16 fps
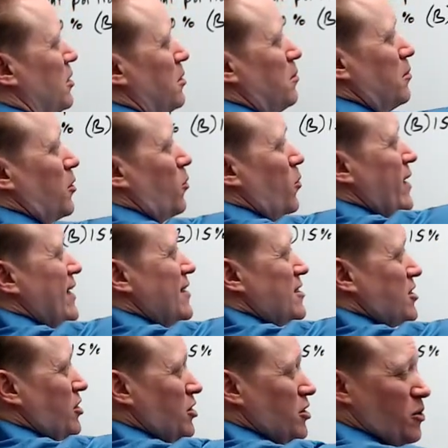Maria
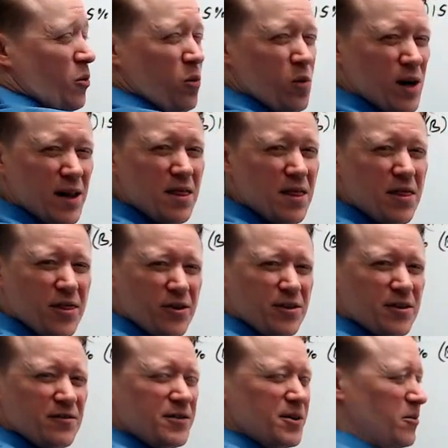took one
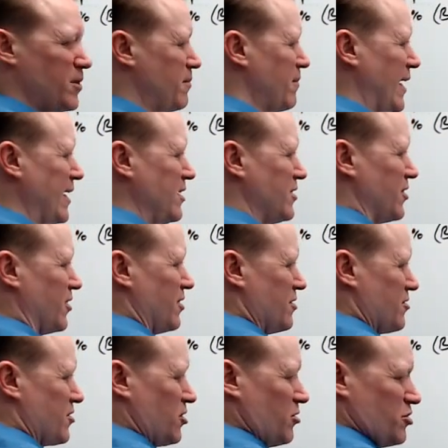third of the remainder,
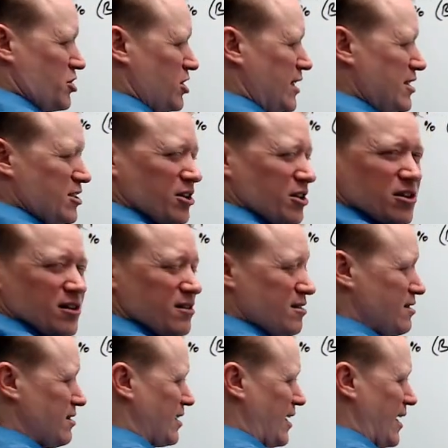so she took
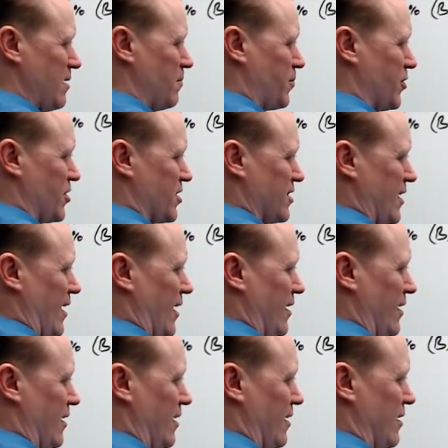10%.
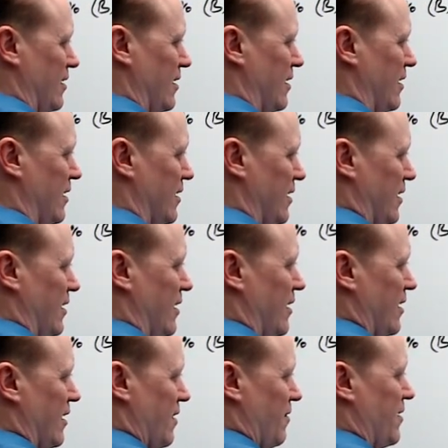
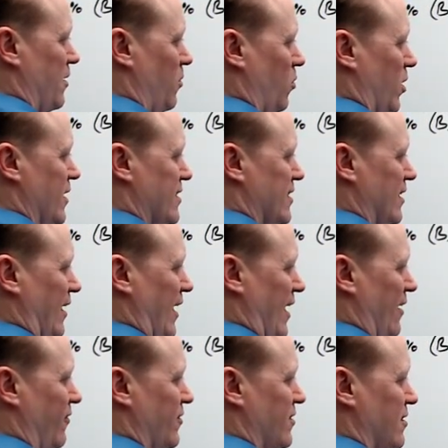Then what's
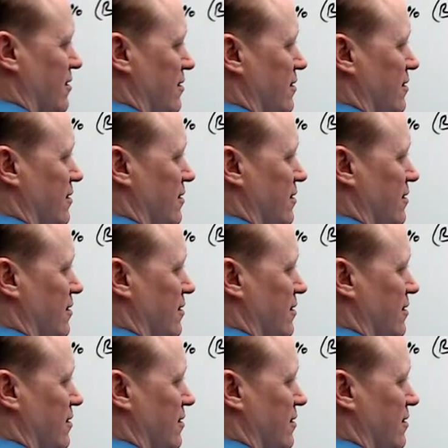left?